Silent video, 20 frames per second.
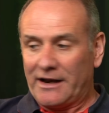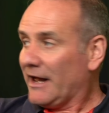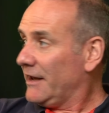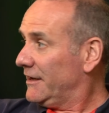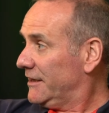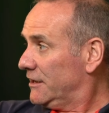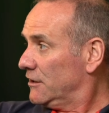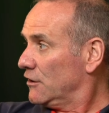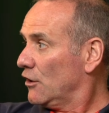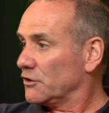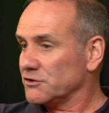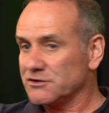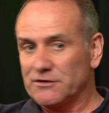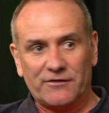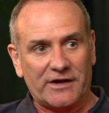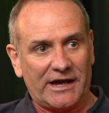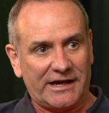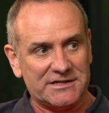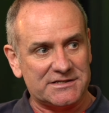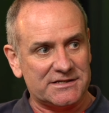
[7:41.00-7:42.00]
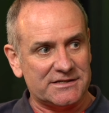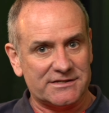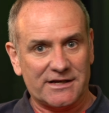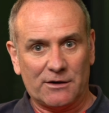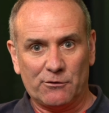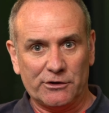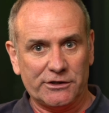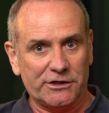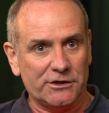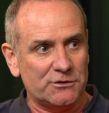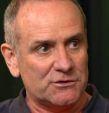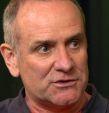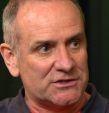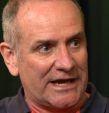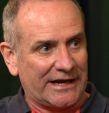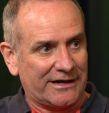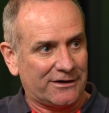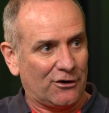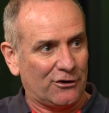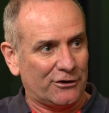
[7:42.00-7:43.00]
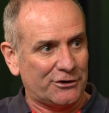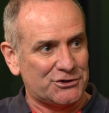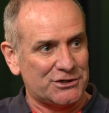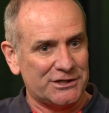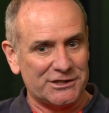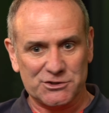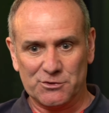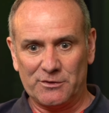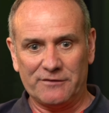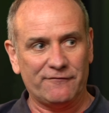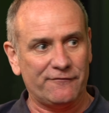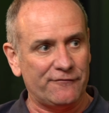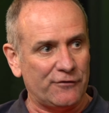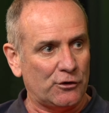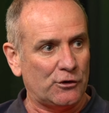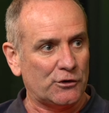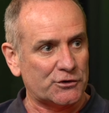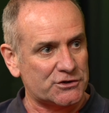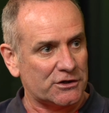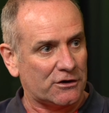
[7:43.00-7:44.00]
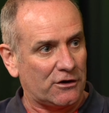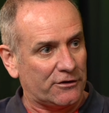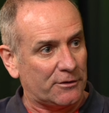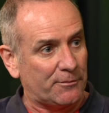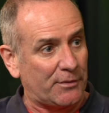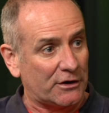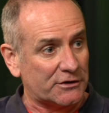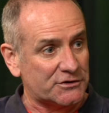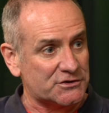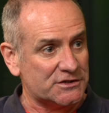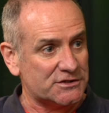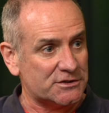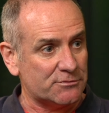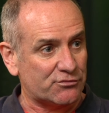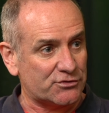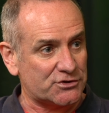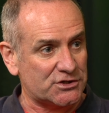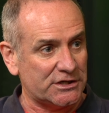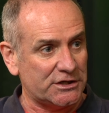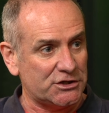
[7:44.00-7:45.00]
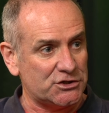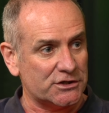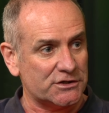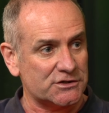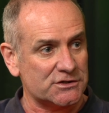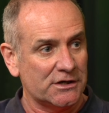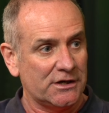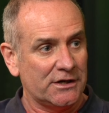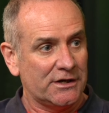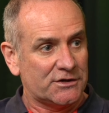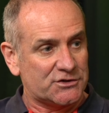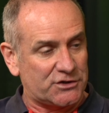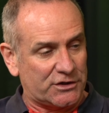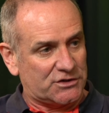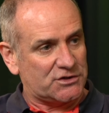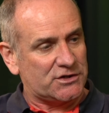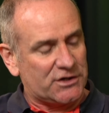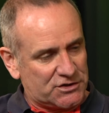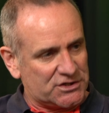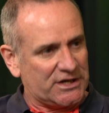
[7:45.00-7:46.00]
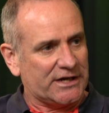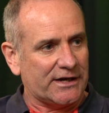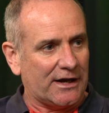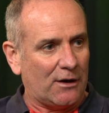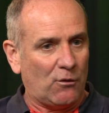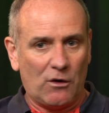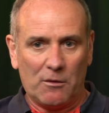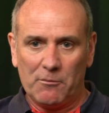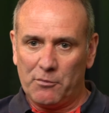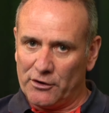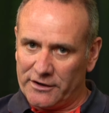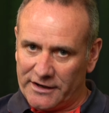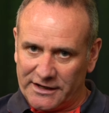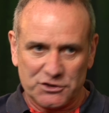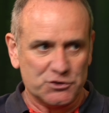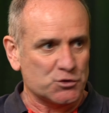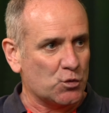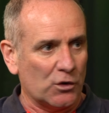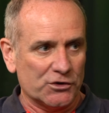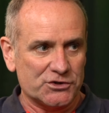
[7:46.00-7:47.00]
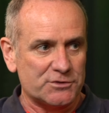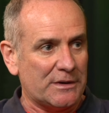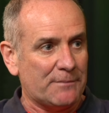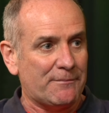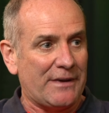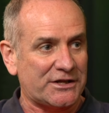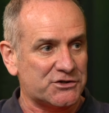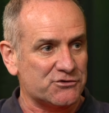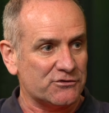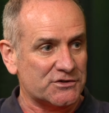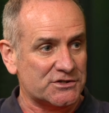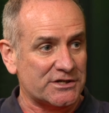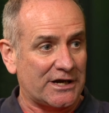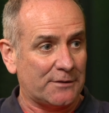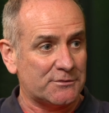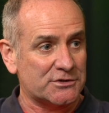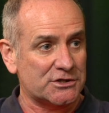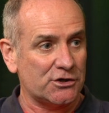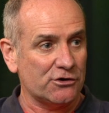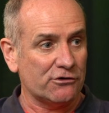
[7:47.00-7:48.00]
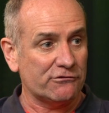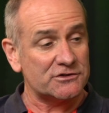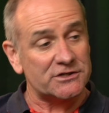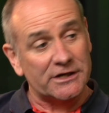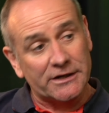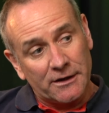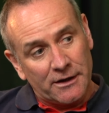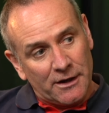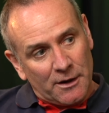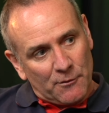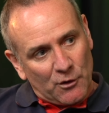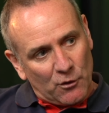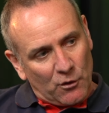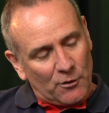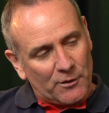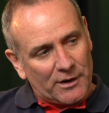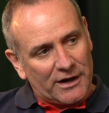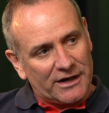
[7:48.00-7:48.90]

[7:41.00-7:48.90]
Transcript: And in lots of cases, they will use technology to enforce a lot of the policies and procedures. So you're seeing that at one point, they just want to be better at cybersecurity. But what